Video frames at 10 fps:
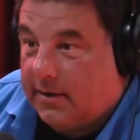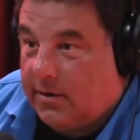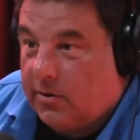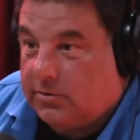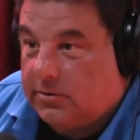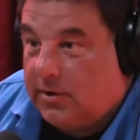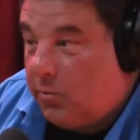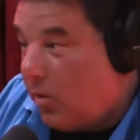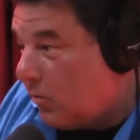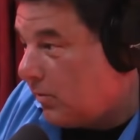Coaches. He
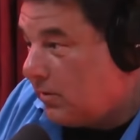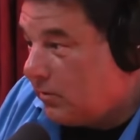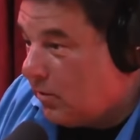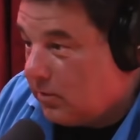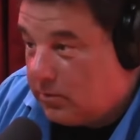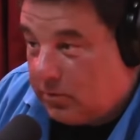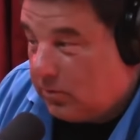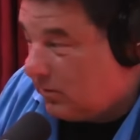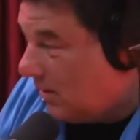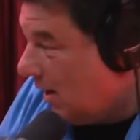worked with this girl,
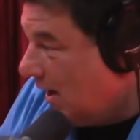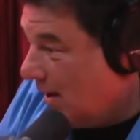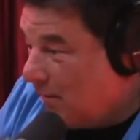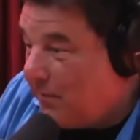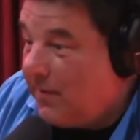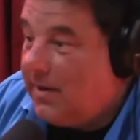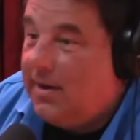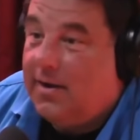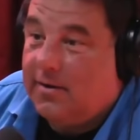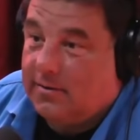Susan, for
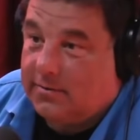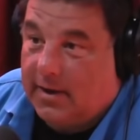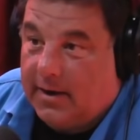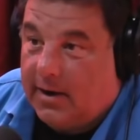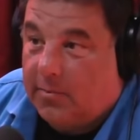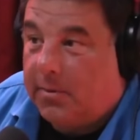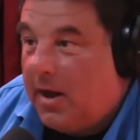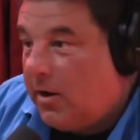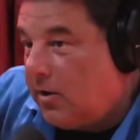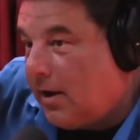years. That helped.
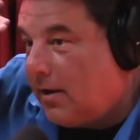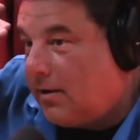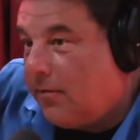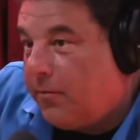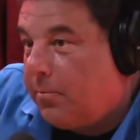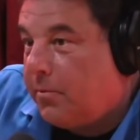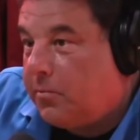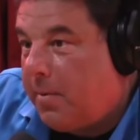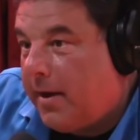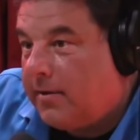You get a different
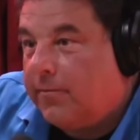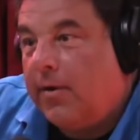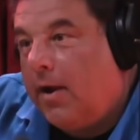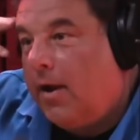perspective.